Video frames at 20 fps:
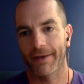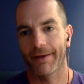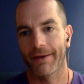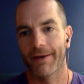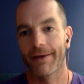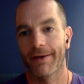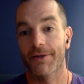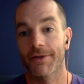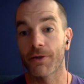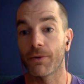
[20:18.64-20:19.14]

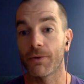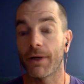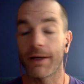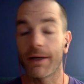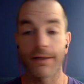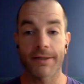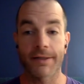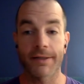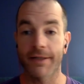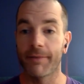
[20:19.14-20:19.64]
So
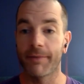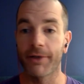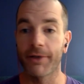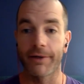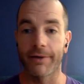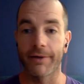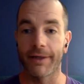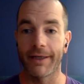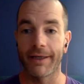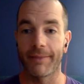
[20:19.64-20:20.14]

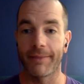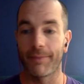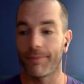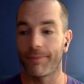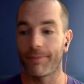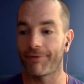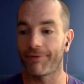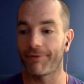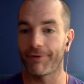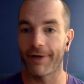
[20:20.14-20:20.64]
similarly,
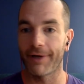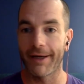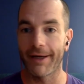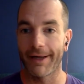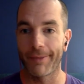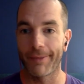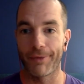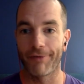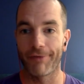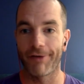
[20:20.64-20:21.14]
before I
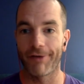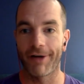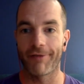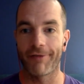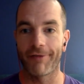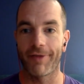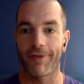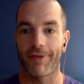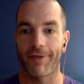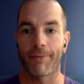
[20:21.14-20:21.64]
move
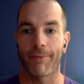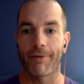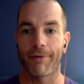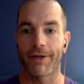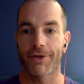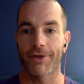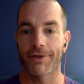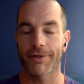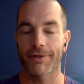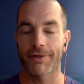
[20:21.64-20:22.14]
off the
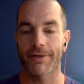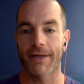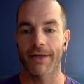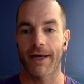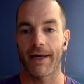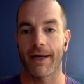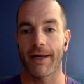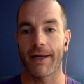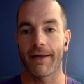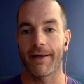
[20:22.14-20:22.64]
operational
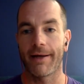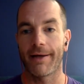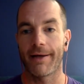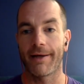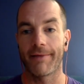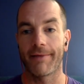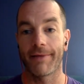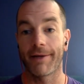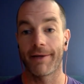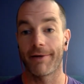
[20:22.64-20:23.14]
side,
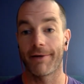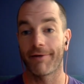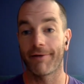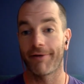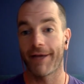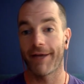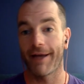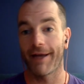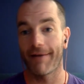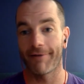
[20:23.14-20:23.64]
you know, if
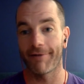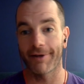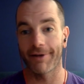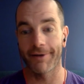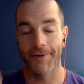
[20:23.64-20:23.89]
I have